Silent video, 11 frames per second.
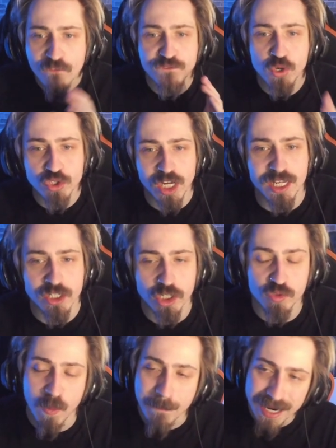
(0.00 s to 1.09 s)
Few
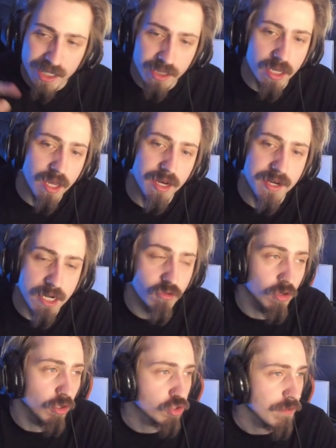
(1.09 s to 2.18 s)
changes. We're back in the
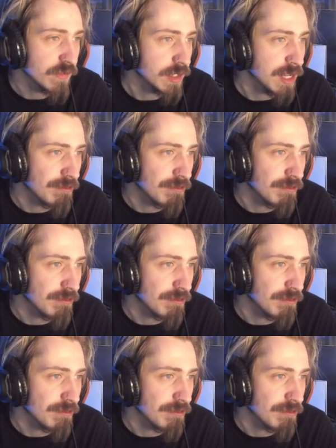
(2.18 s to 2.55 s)
Necrolord Covenant